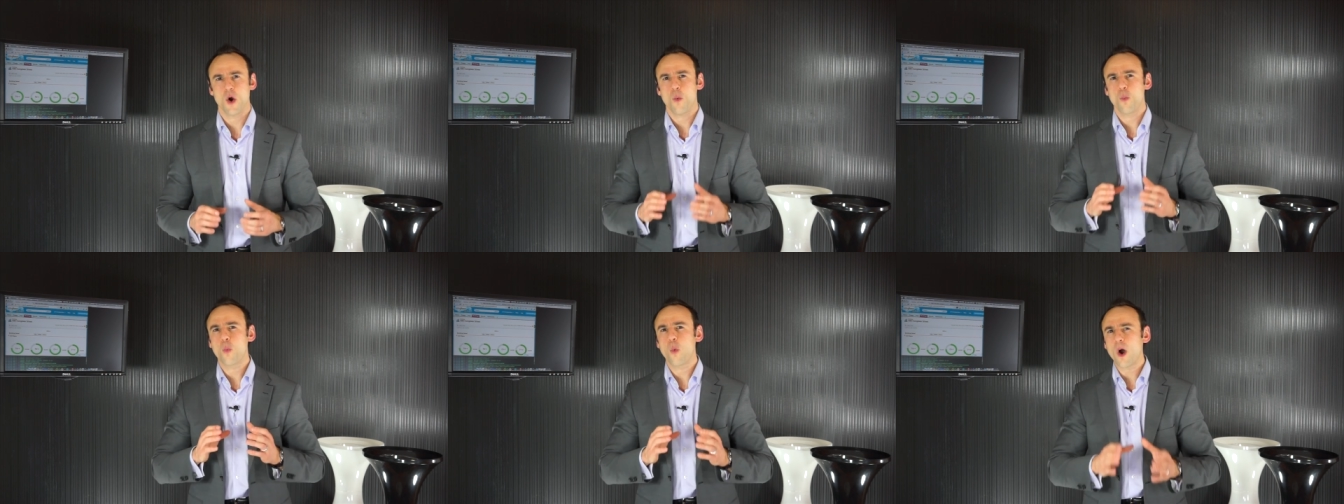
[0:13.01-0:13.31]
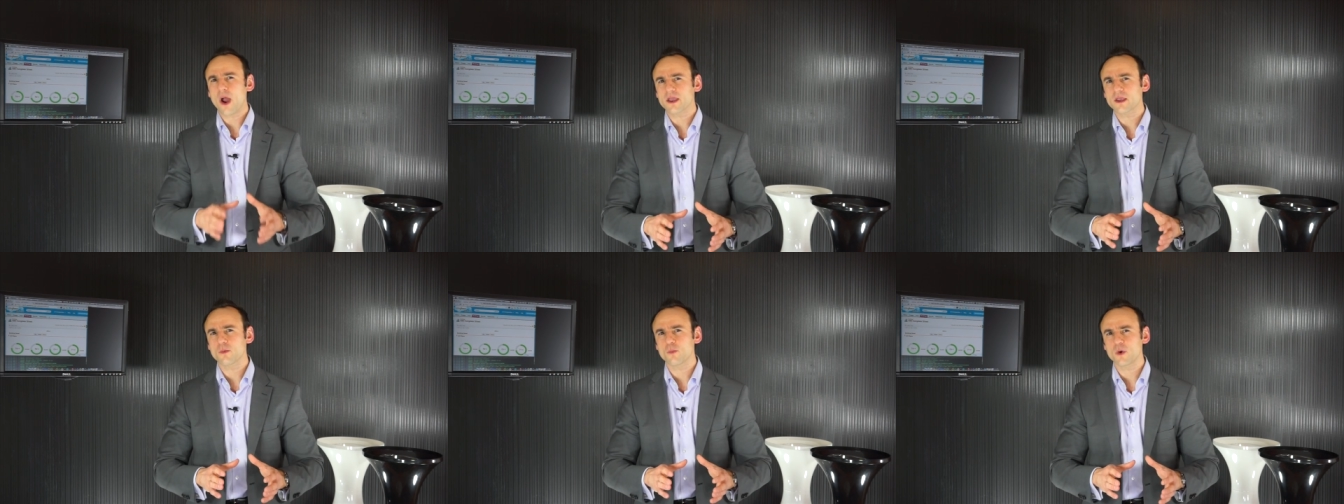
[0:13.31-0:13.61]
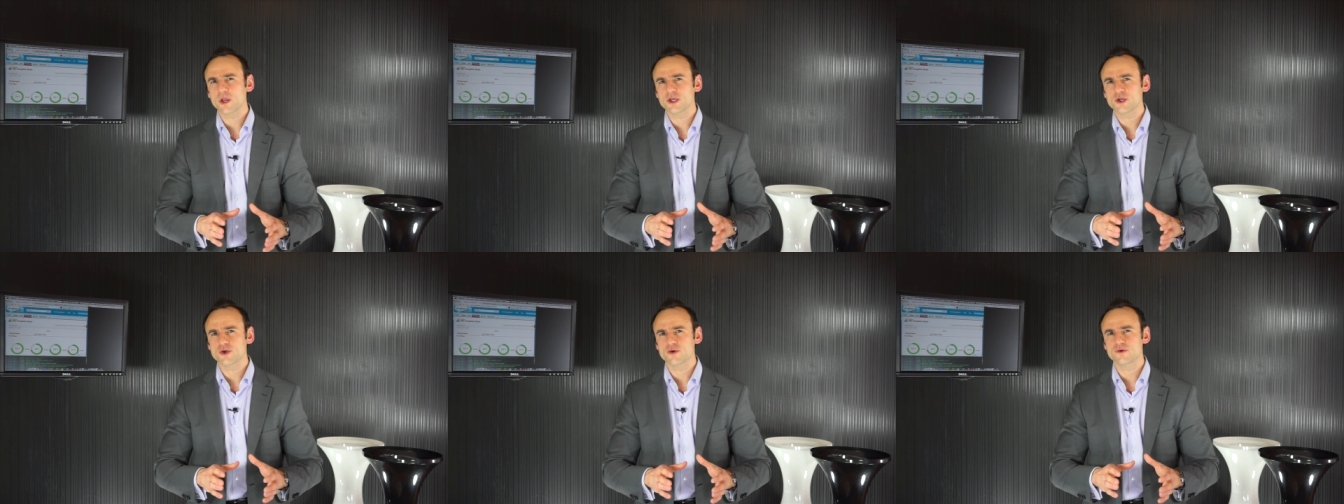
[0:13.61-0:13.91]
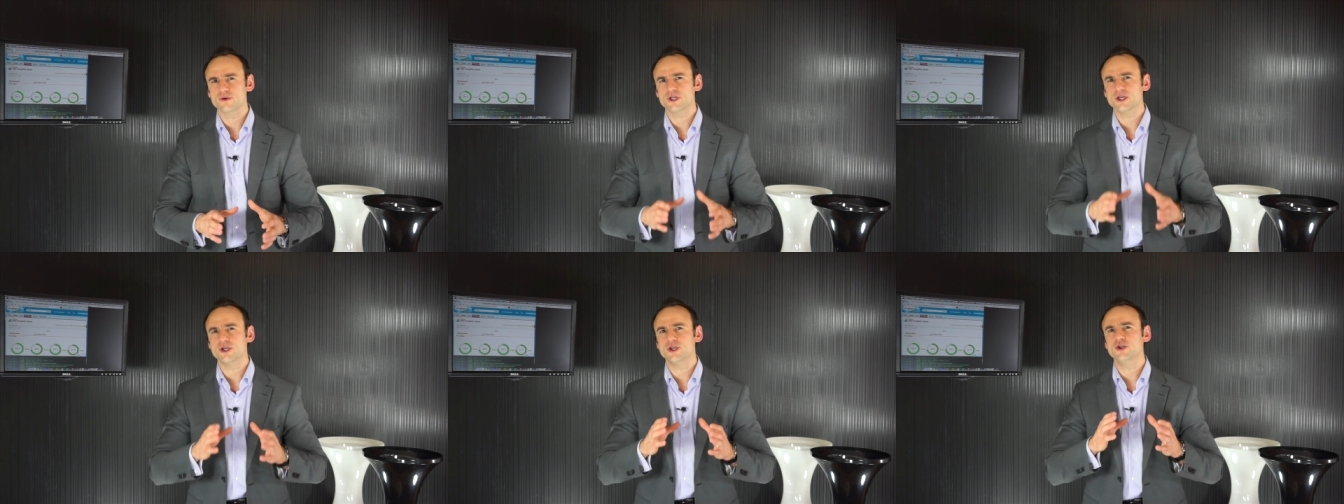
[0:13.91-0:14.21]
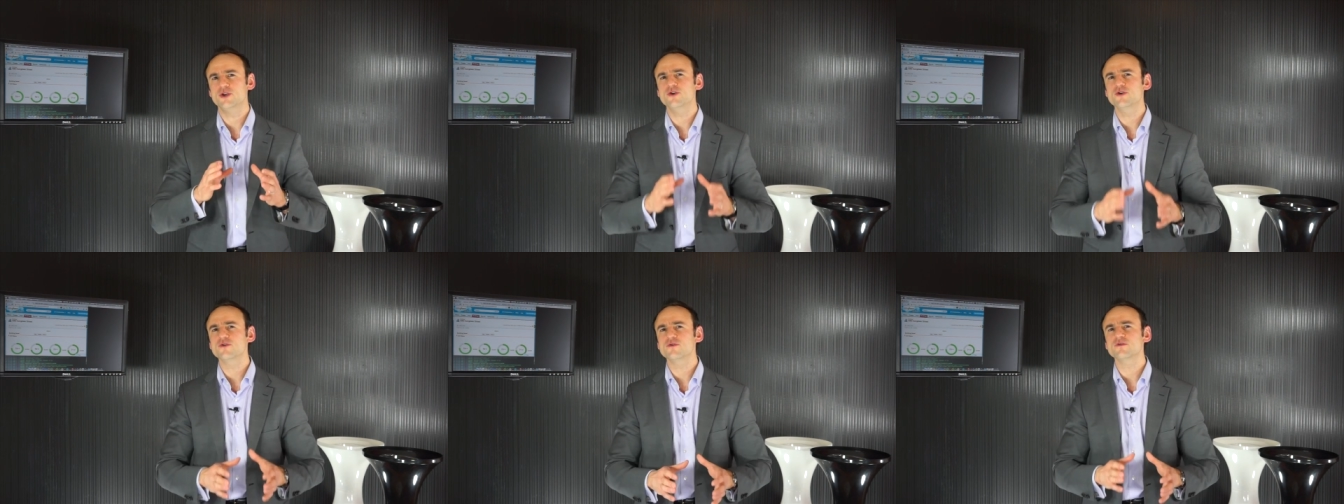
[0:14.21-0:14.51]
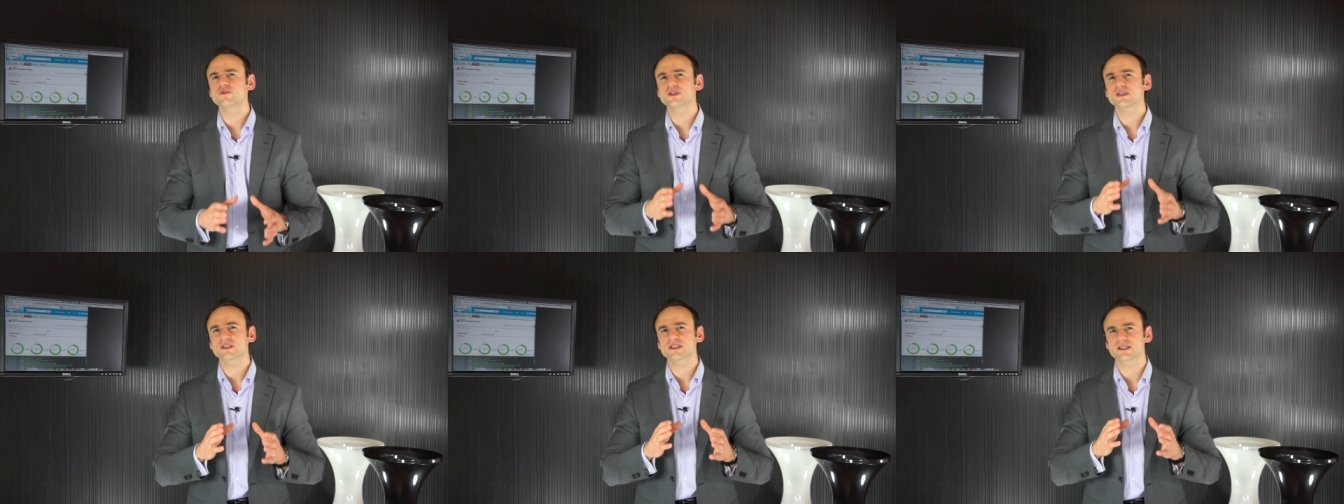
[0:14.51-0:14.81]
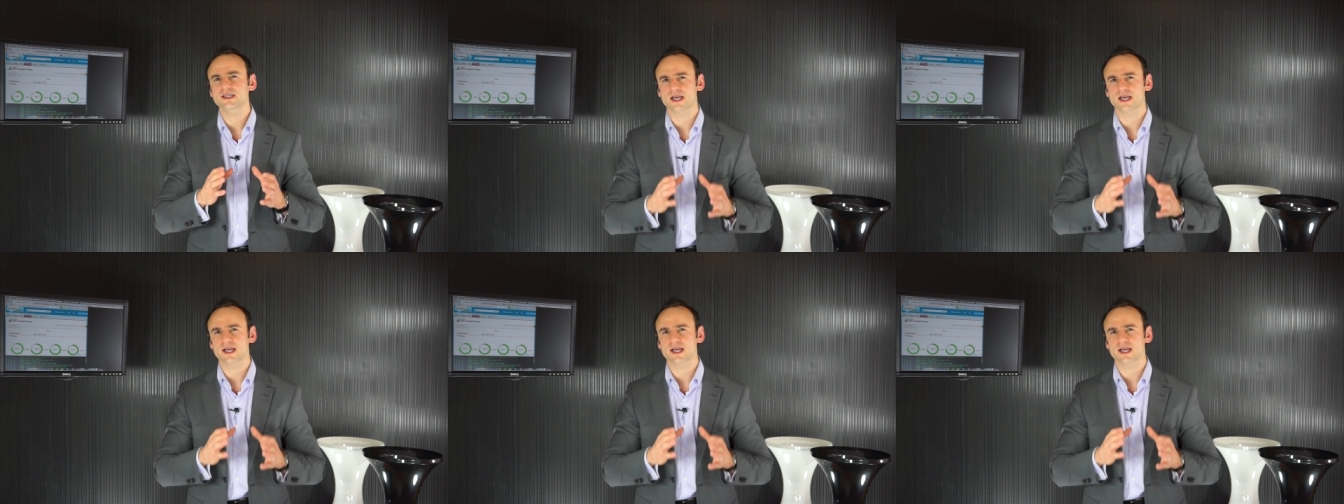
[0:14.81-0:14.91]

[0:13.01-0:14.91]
What can we do to use